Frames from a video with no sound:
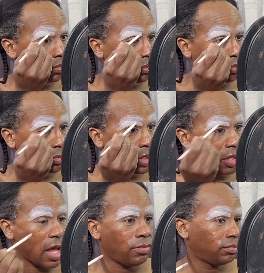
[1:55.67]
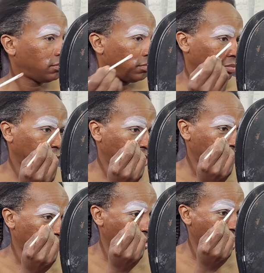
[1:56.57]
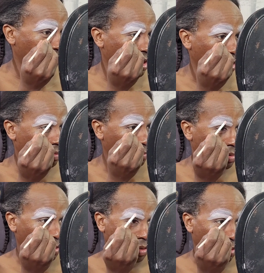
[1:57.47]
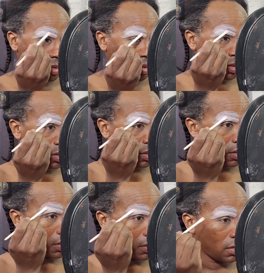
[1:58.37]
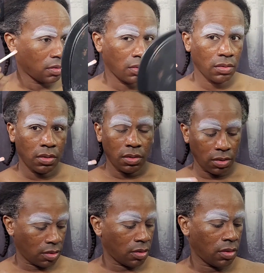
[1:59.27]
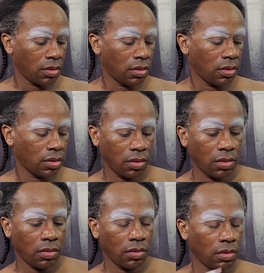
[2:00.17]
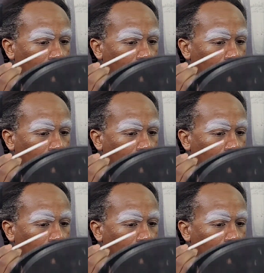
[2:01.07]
decided to do sections, so if you wanted to skip to this or that, you can always do that anyway.